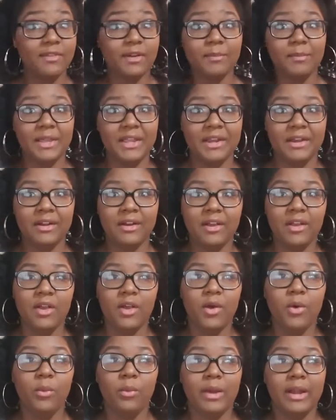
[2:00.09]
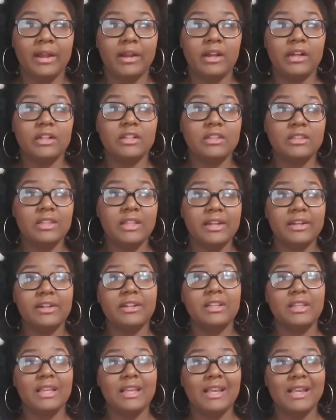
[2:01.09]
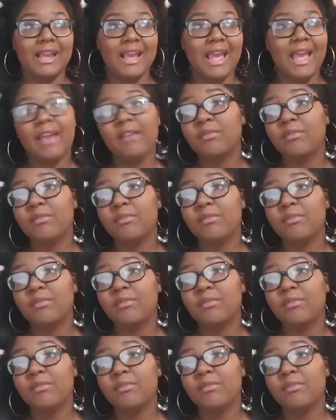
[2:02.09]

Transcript: ever been where literally